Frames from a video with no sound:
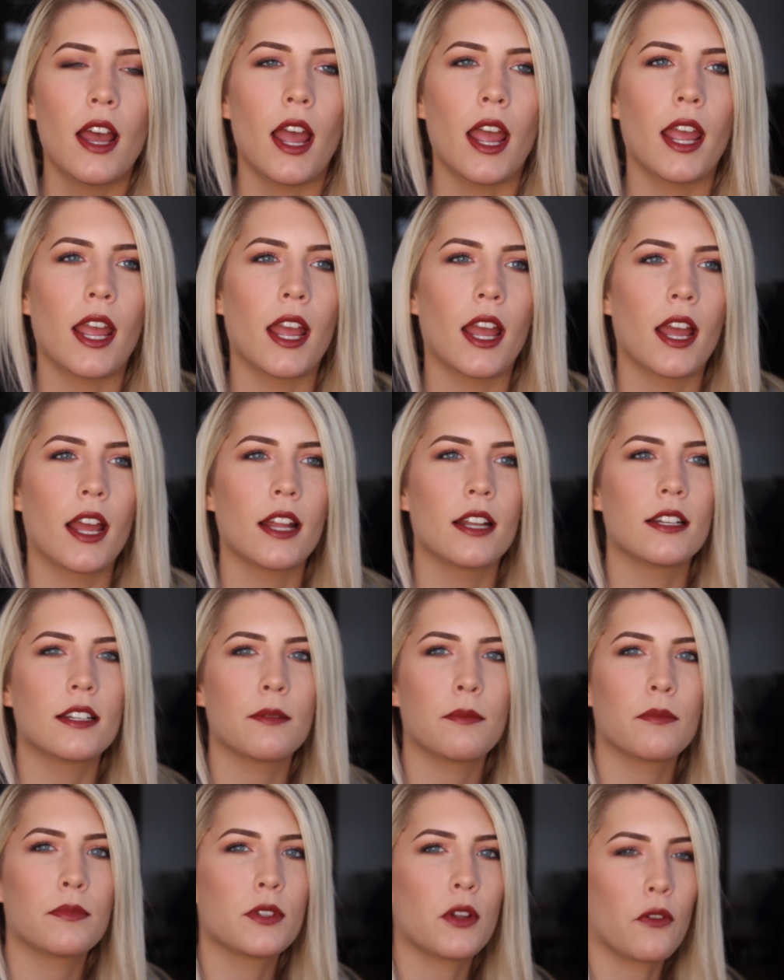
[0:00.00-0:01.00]

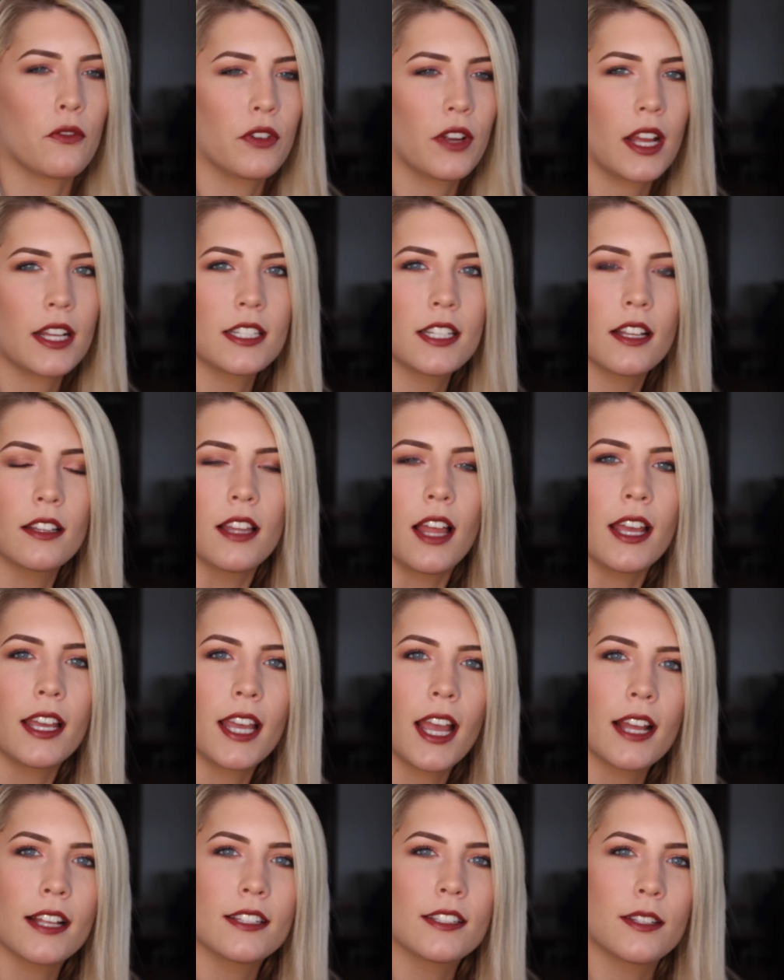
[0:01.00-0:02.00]
and don't forget to
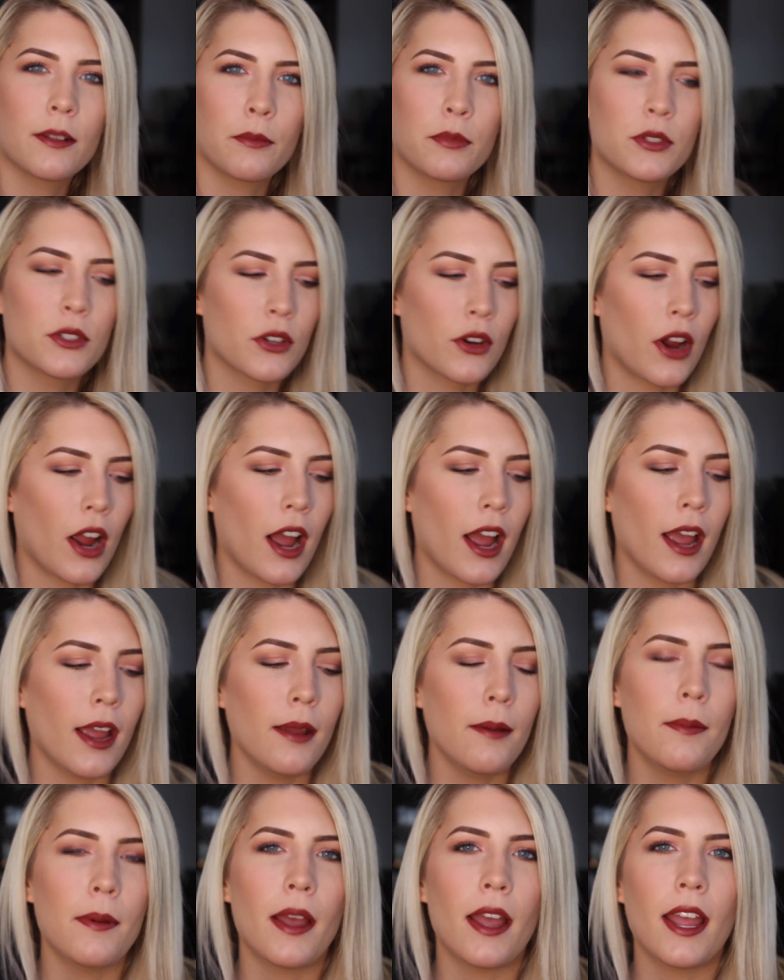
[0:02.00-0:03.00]
like and
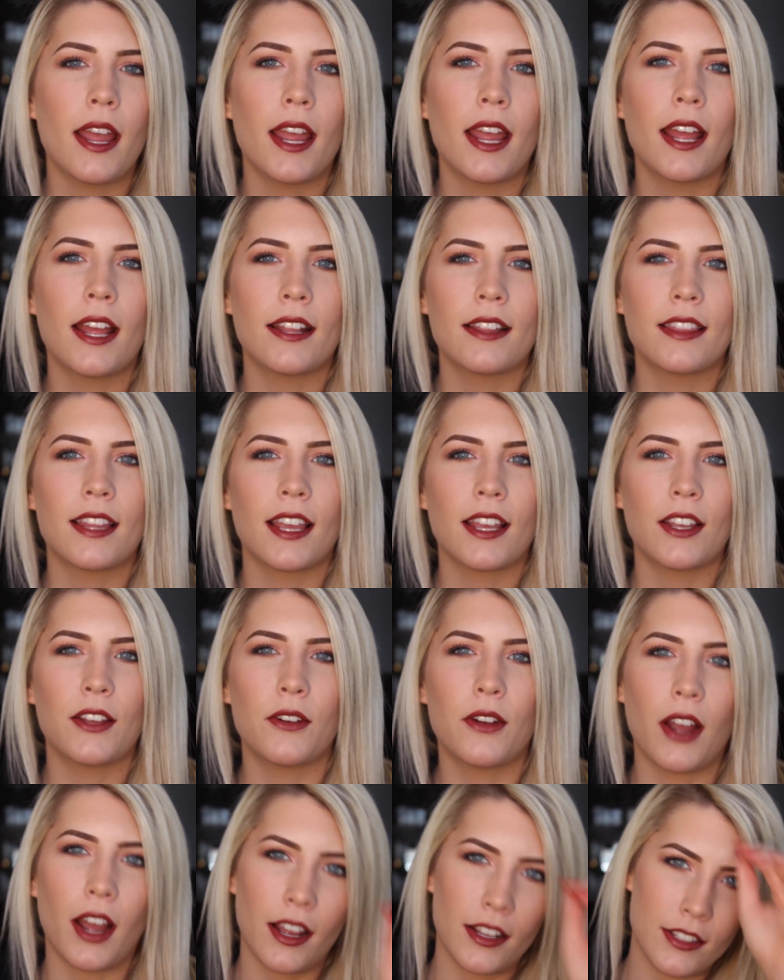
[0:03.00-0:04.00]
subscribe and
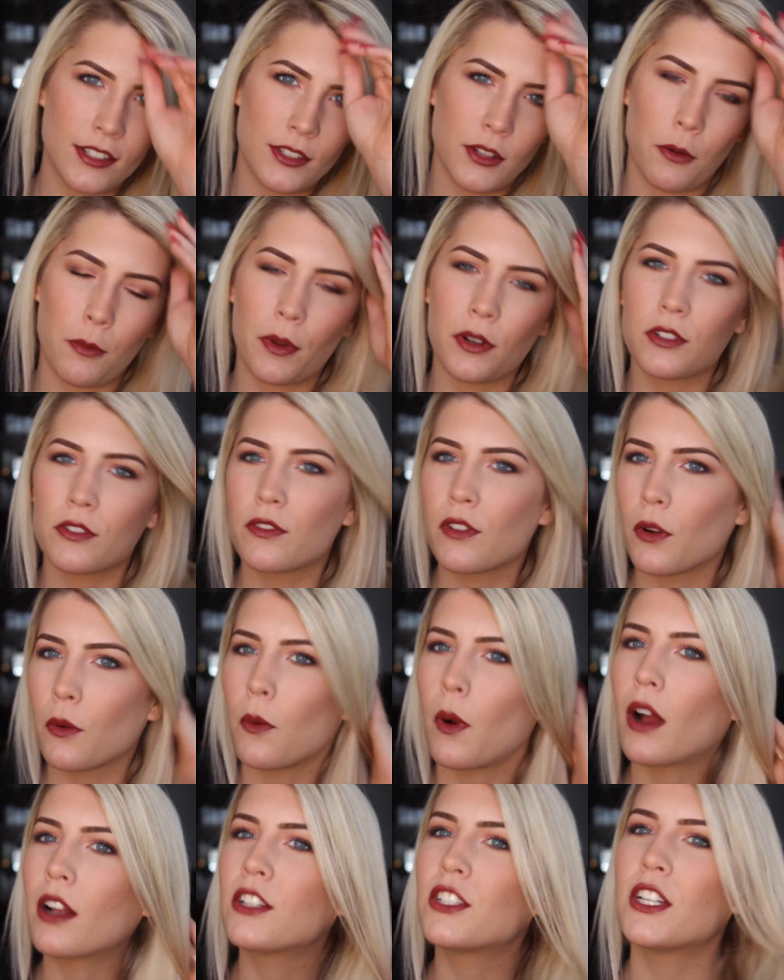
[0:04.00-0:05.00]
thank you guys so much for
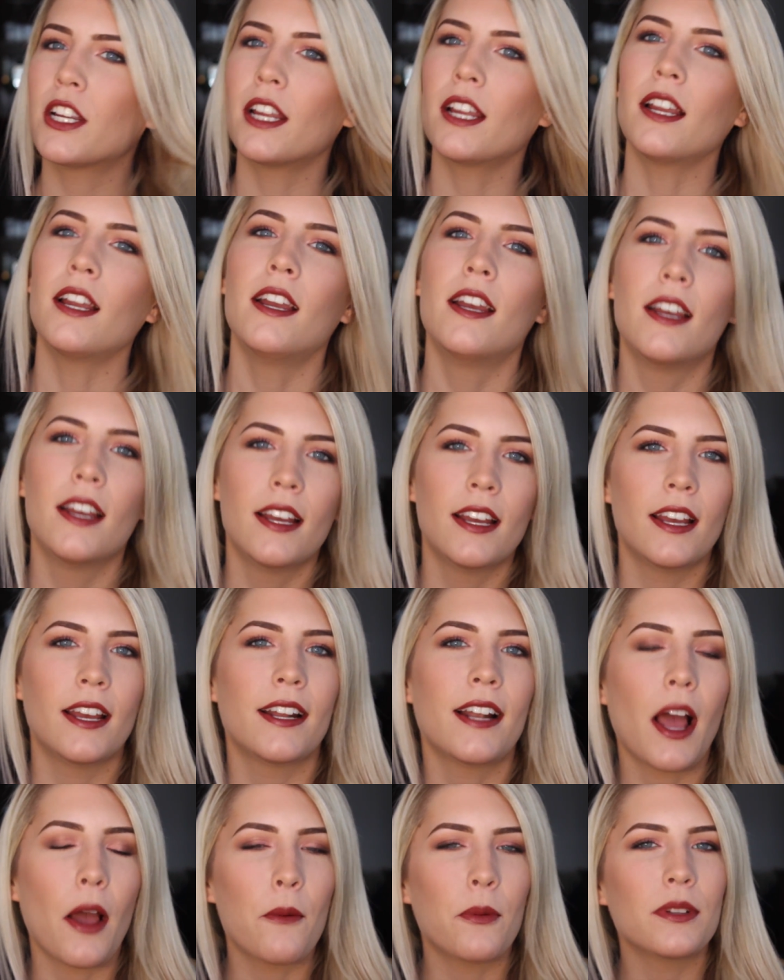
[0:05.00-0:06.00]
watching
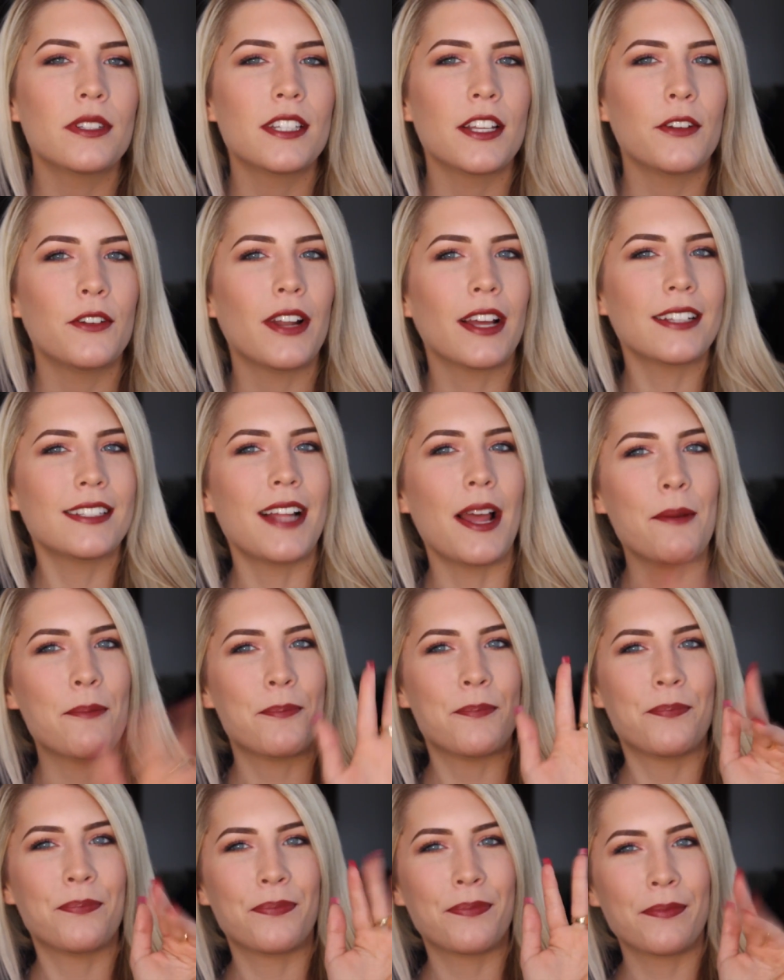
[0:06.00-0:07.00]
and I will see you next
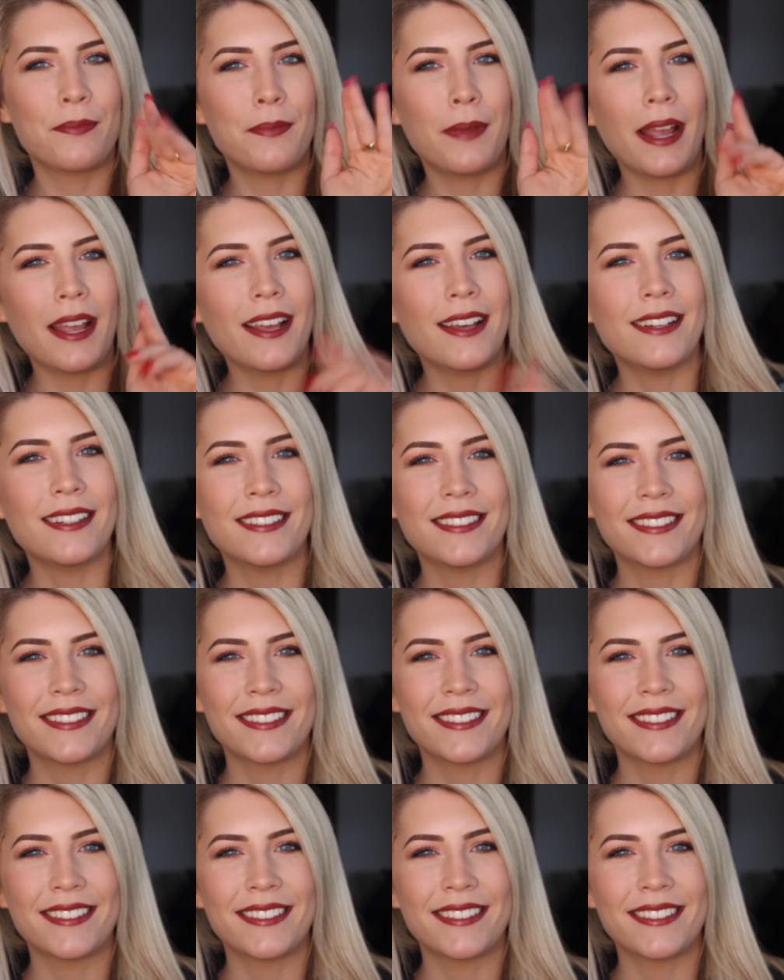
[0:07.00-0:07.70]
time. Bye.